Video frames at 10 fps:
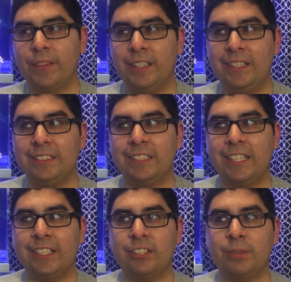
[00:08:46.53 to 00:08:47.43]
And it's not
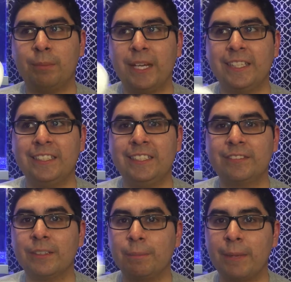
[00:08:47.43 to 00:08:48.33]
like you can buy a
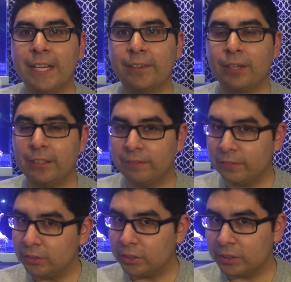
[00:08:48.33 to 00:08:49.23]
different micron
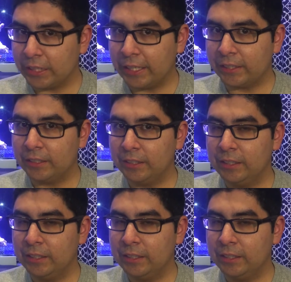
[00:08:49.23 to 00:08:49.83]
filter sock,